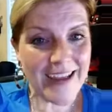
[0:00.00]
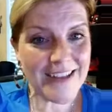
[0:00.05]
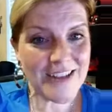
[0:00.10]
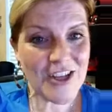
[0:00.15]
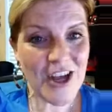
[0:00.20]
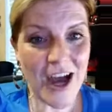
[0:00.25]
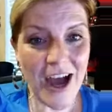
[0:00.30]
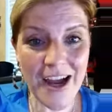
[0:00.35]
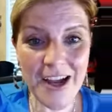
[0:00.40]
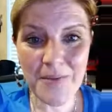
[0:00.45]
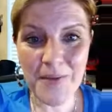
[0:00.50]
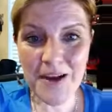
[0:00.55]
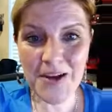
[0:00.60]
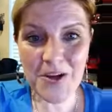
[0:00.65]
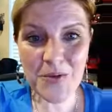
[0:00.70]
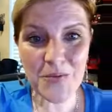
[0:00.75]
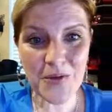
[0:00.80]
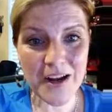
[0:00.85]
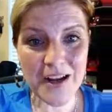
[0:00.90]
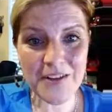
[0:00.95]
talk about
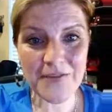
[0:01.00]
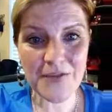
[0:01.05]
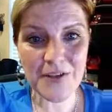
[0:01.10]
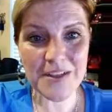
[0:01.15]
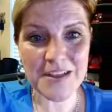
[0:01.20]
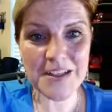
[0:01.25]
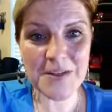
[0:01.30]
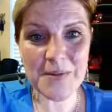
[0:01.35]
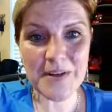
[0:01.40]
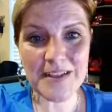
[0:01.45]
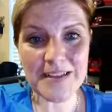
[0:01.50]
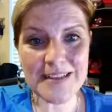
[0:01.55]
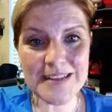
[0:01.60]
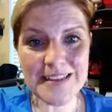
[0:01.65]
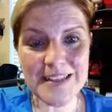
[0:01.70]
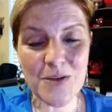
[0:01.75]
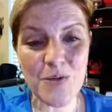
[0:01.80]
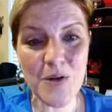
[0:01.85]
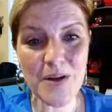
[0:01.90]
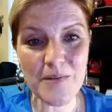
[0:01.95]
your brand for a little bit and
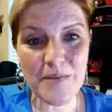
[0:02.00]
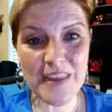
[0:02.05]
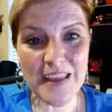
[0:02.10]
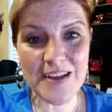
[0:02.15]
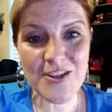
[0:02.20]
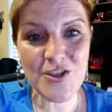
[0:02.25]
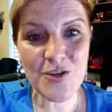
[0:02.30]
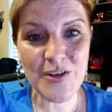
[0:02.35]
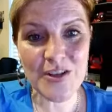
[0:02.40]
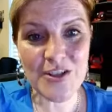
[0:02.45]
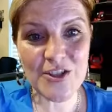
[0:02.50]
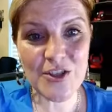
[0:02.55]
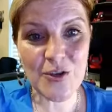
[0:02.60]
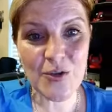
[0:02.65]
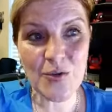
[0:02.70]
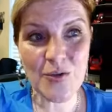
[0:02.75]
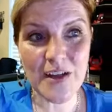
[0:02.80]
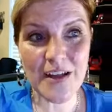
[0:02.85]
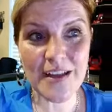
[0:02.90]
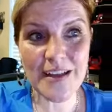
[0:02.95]
see what things you can
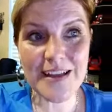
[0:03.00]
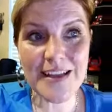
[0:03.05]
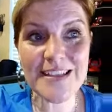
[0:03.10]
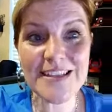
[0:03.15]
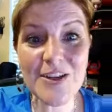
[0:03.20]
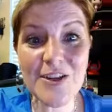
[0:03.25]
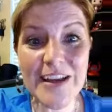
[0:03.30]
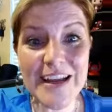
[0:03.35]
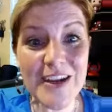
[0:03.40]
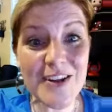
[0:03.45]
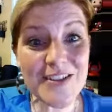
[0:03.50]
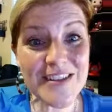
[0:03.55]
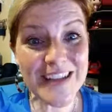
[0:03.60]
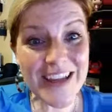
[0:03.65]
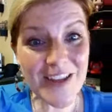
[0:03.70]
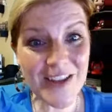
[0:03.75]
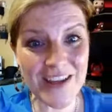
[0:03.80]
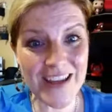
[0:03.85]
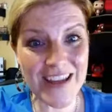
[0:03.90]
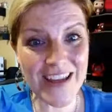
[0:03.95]
do. Because here's the
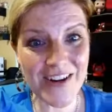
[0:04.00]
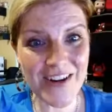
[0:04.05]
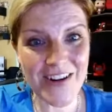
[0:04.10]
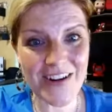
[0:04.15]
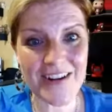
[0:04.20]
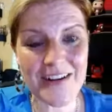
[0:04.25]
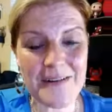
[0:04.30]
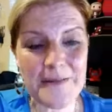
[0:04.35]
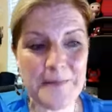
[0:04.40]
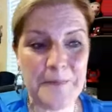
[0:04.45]
other kicker.